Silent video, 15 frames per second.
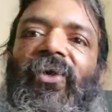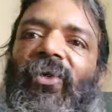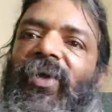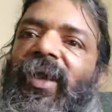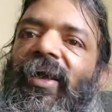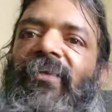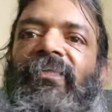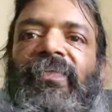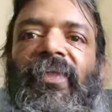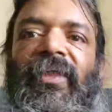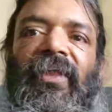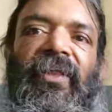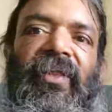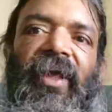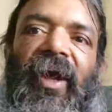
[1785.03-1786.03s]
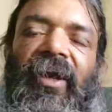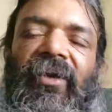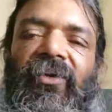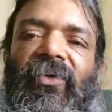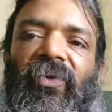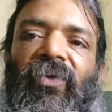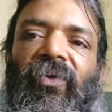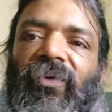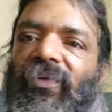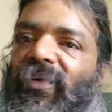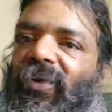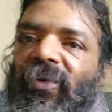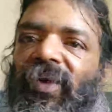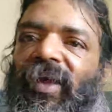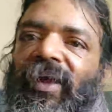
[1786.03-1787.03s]
Okay, that,
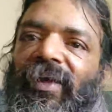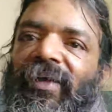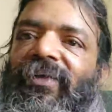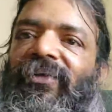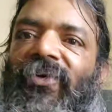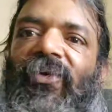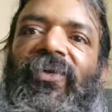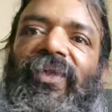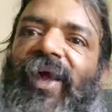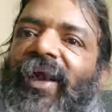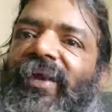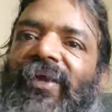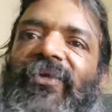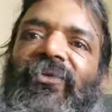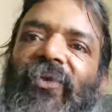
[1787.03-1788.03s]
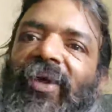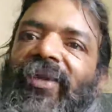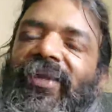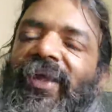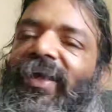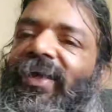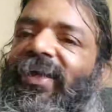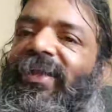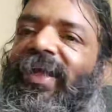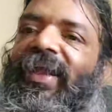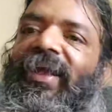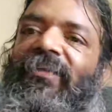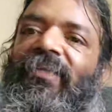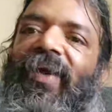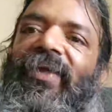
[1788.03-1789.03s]
okay, so that is one thing.
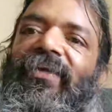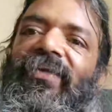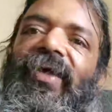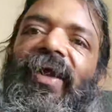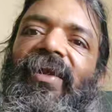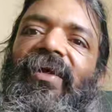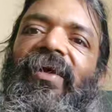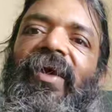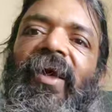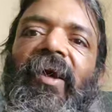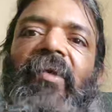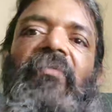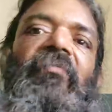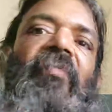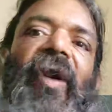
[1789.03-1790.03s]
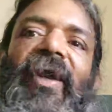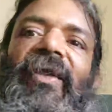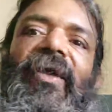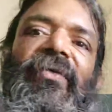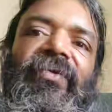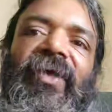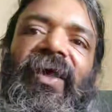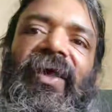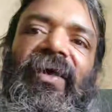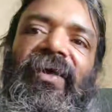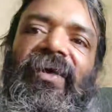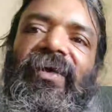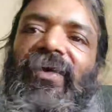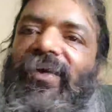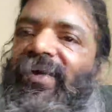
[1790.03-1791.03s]
Then if I set minus
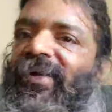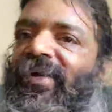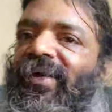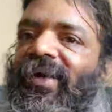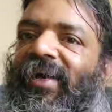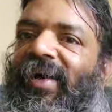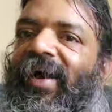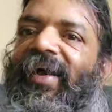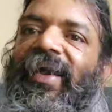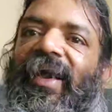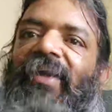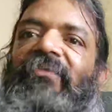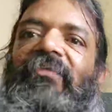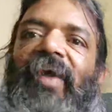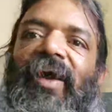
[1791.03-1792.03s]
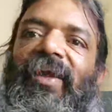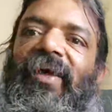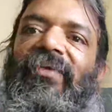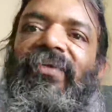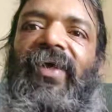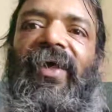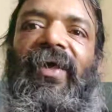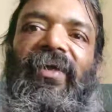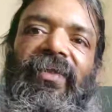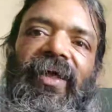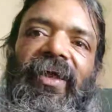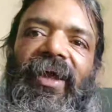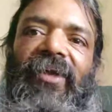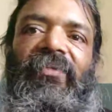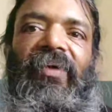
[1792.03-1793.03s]
a, again minus a,
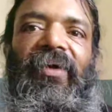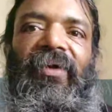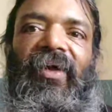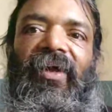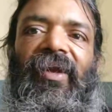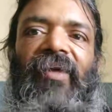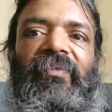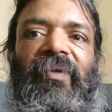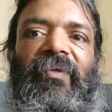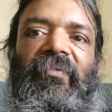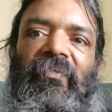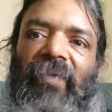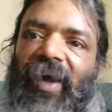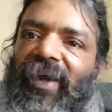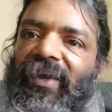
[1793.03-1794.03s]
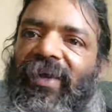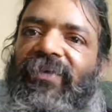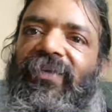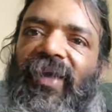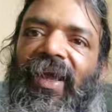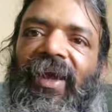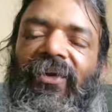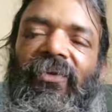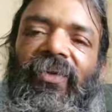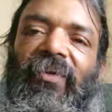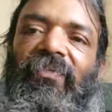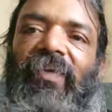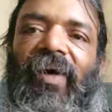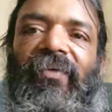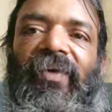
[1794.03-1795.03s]
then it will turn up as minus a to
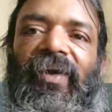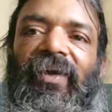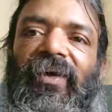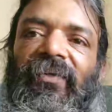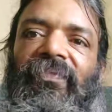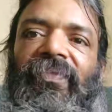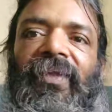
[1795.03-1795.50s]
the power